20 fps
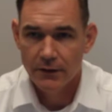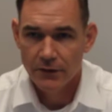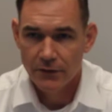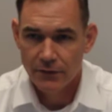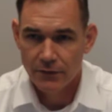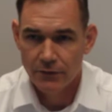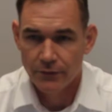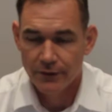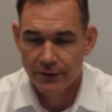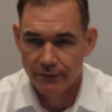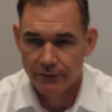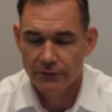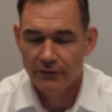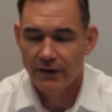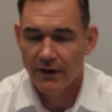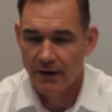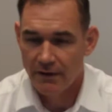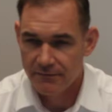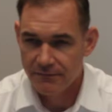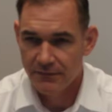who is
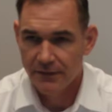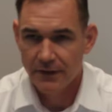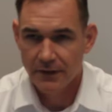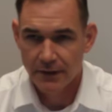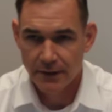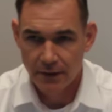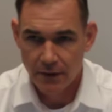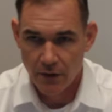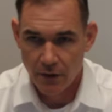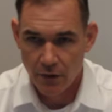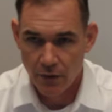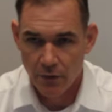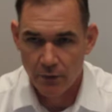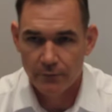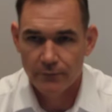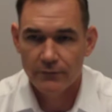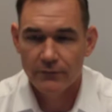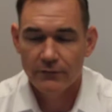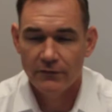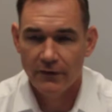confident and
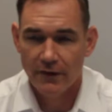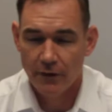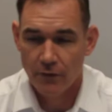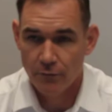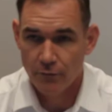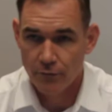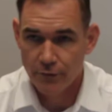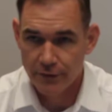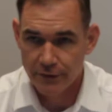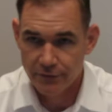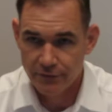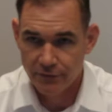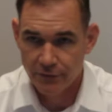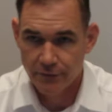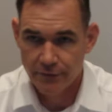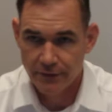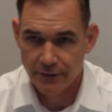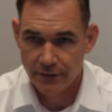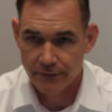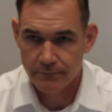calm to help
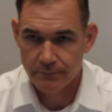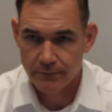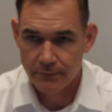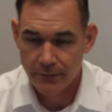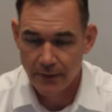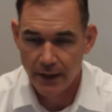reassure them.